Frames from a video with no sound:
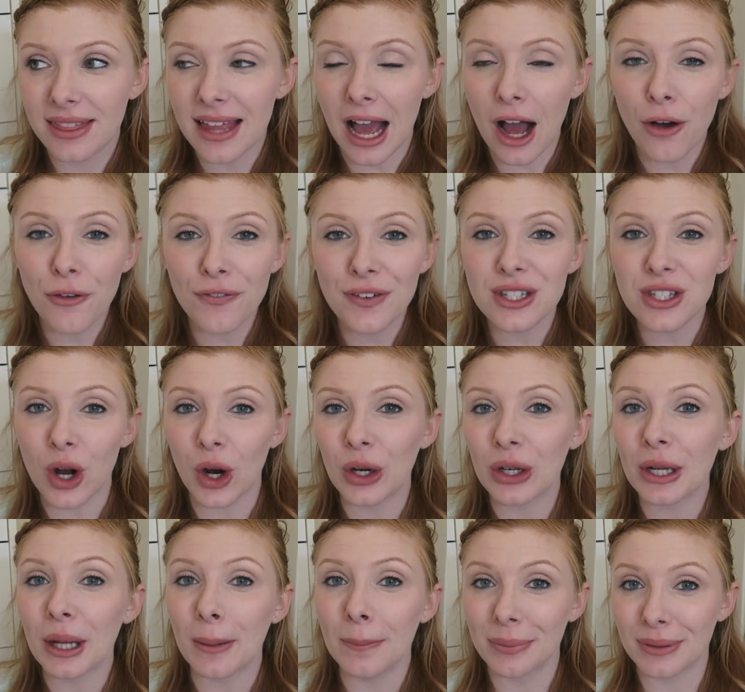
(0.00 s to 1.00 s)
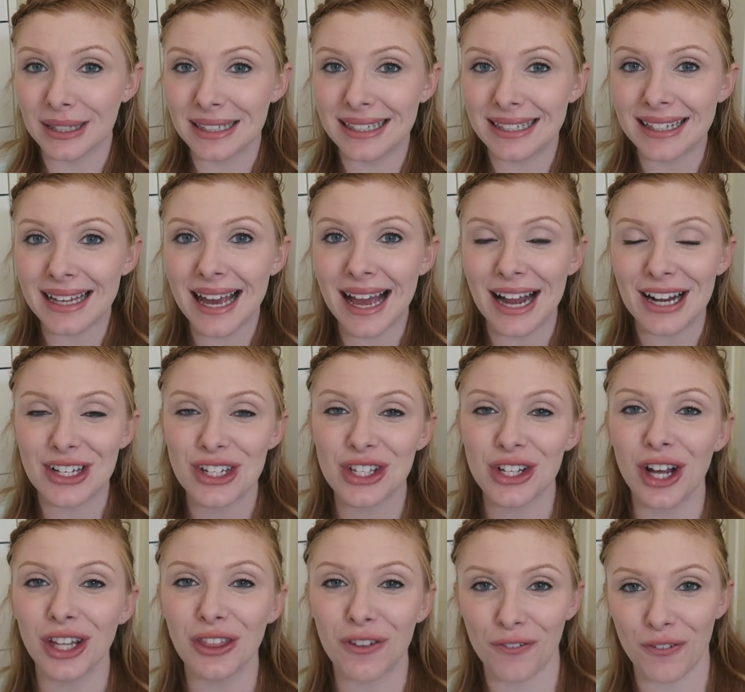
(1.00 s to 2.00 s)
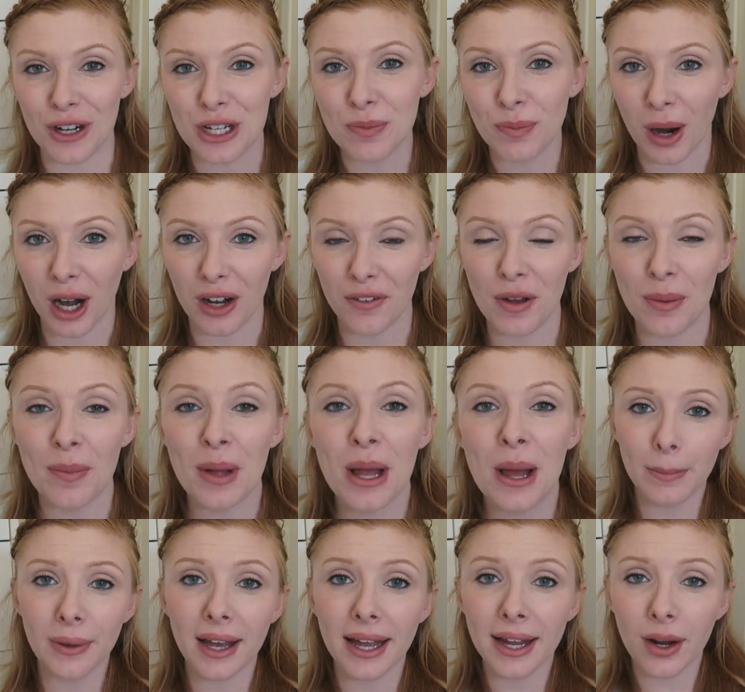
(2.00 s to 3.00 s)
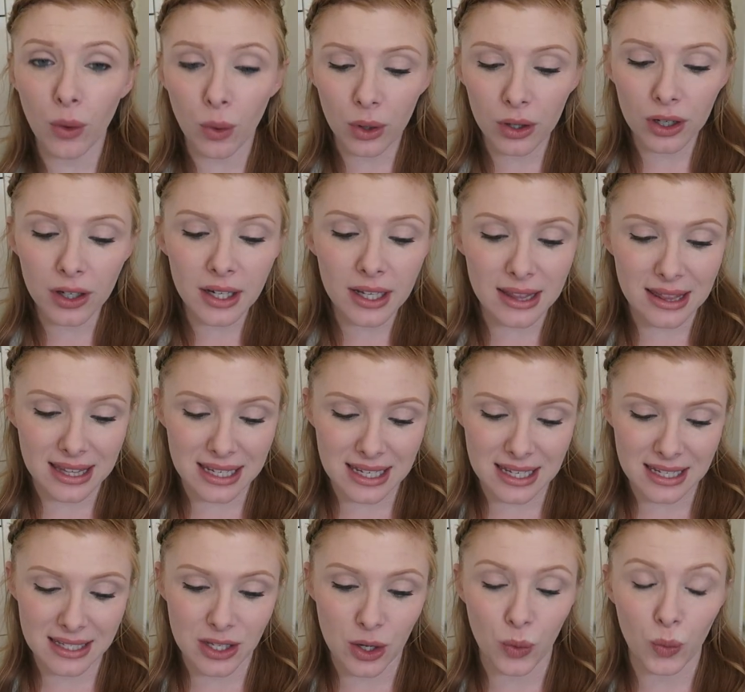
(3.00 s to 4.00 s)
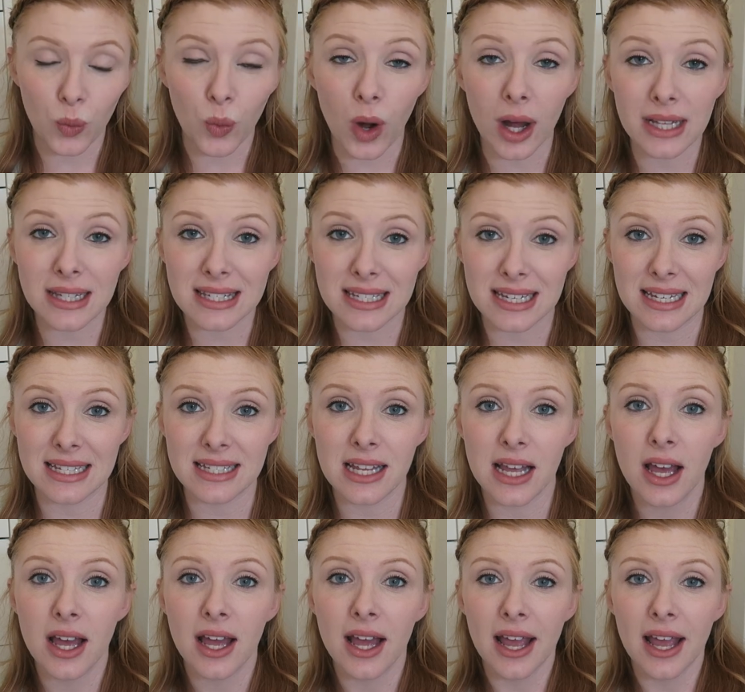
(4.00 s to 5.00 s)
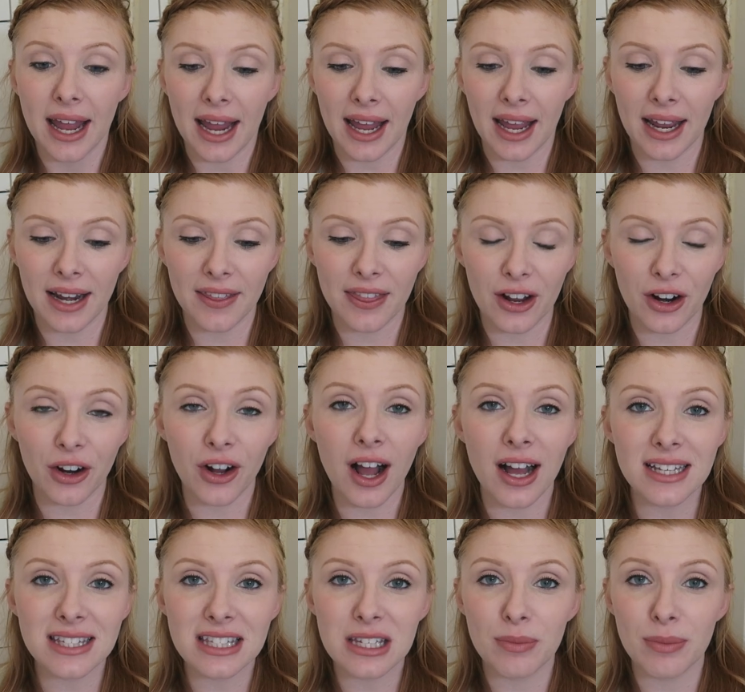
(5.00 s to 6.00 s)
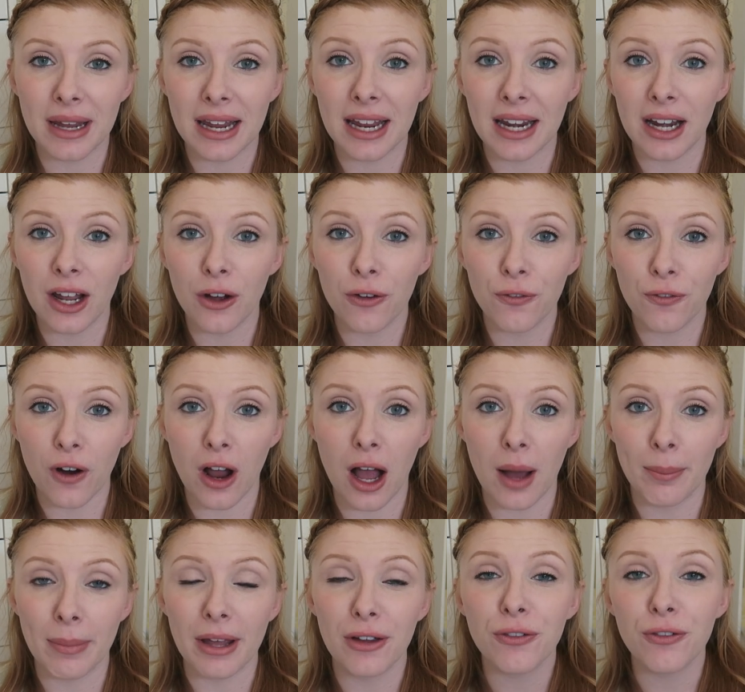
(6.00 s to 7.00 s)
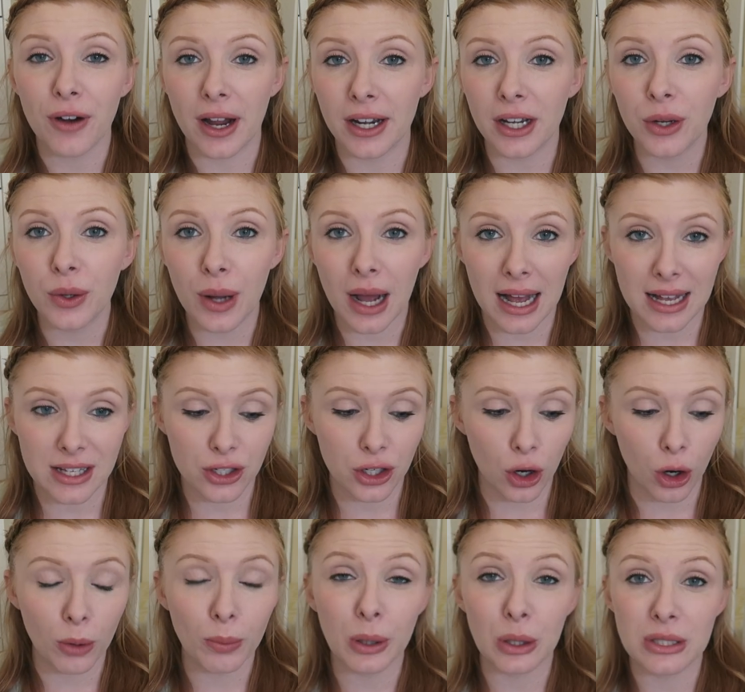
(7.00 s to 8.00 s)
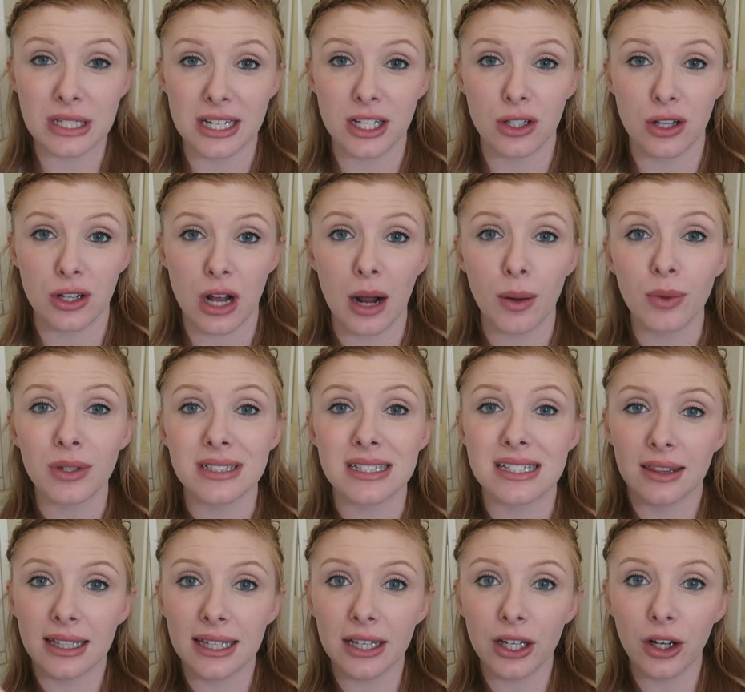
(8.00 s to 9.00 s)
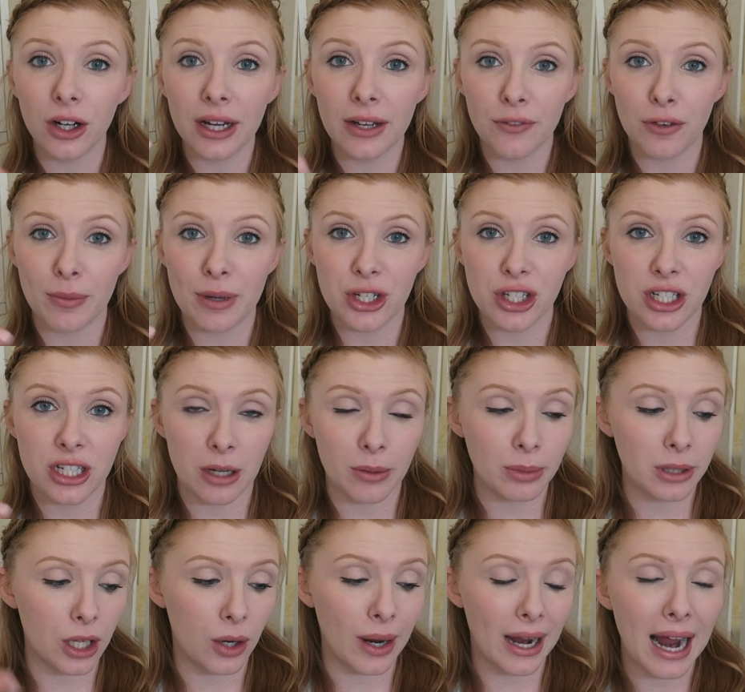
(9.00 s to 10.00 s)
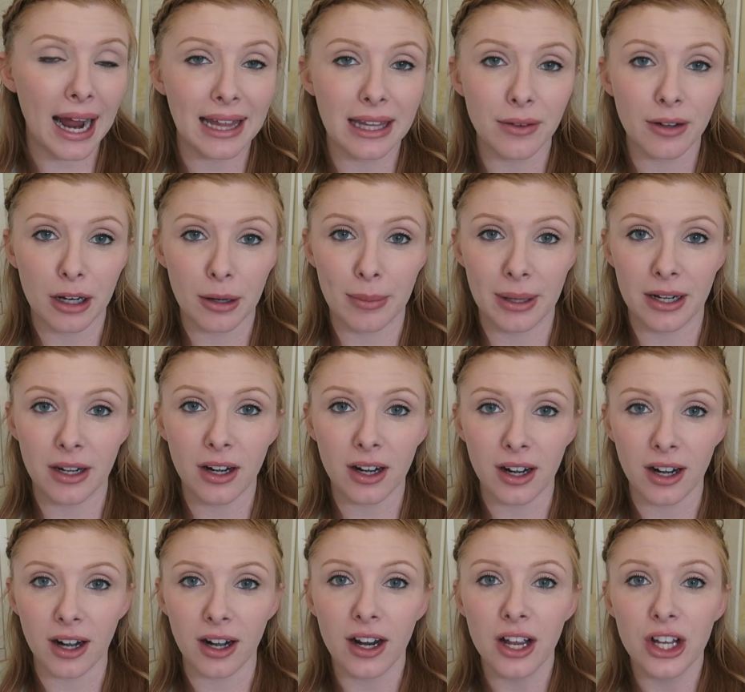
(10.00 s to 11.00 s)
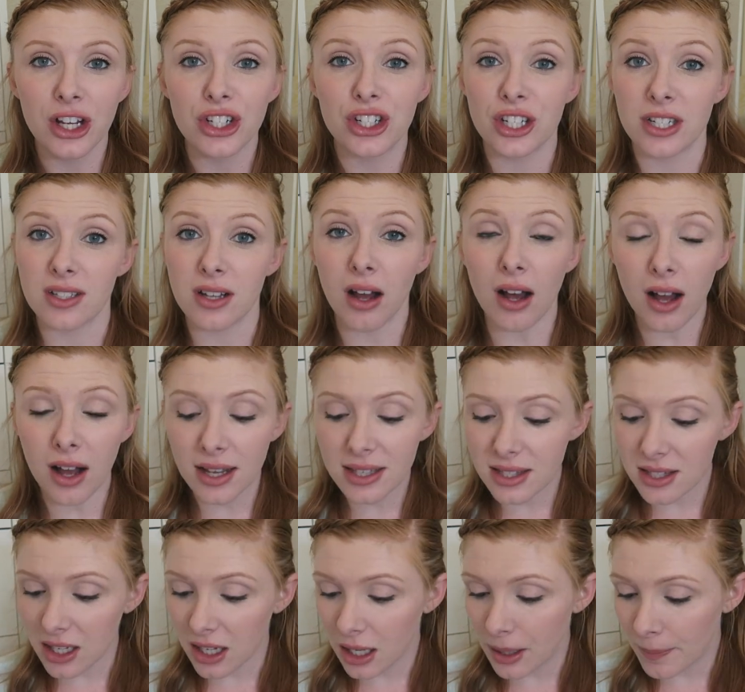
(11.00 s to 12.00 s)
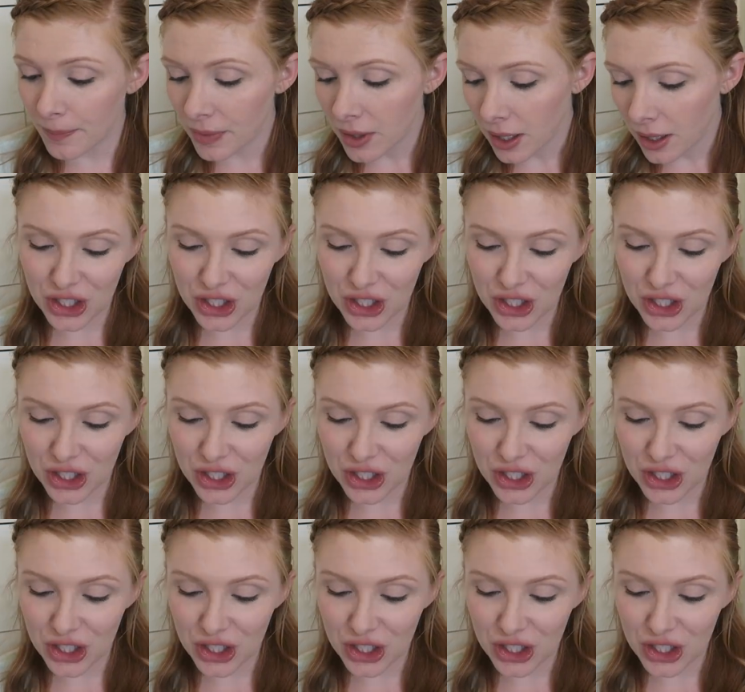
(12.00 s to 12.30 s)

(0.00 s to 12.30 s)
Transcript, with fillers: The outfits aren't complete yet, I just got the first part of them, but I ordered these onesies and they're custom made from my friend who has her own boutique, so I will link her information down below. I highly recommend her, she's awesome.